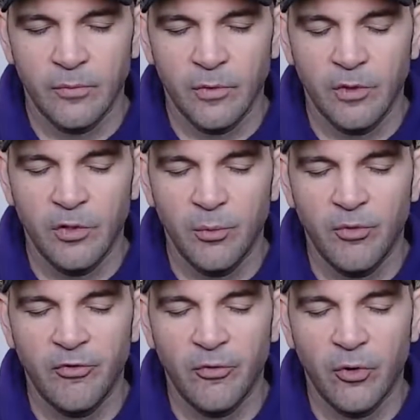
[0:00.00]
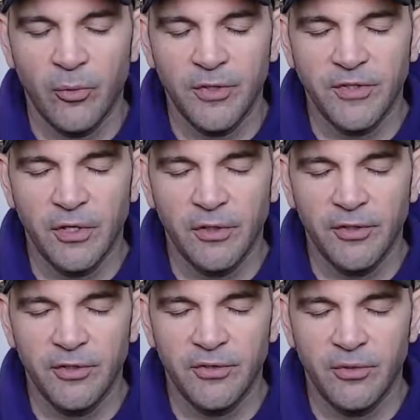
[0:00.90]
And before we settle
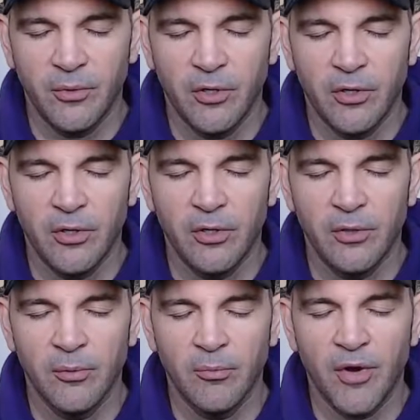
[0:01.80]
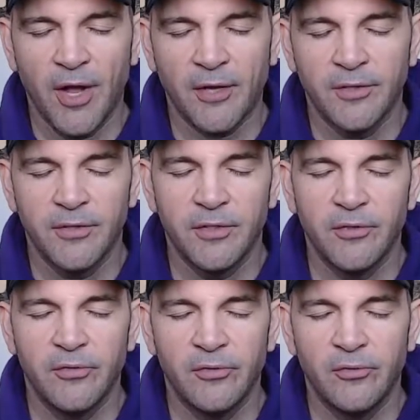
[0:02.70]
into our practice
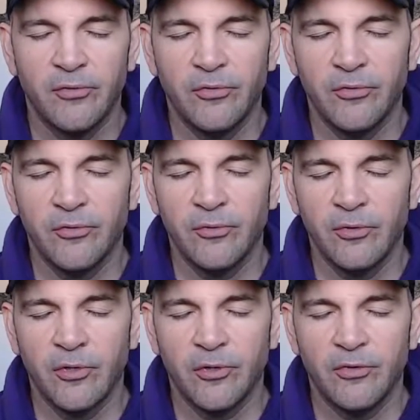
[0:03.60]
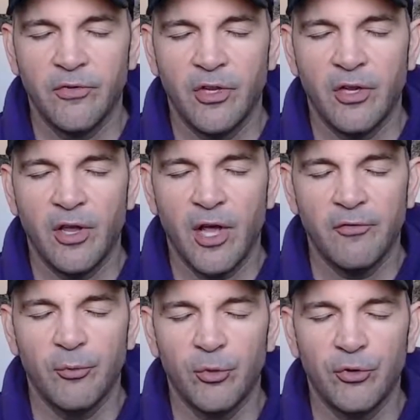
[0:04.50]
of cultivating
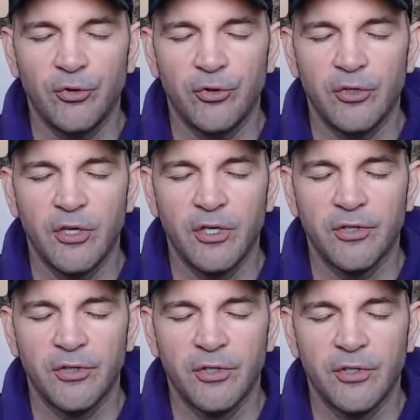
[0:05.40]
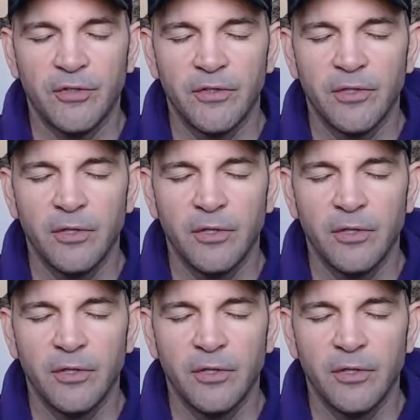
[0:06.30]
affable good-naturedness,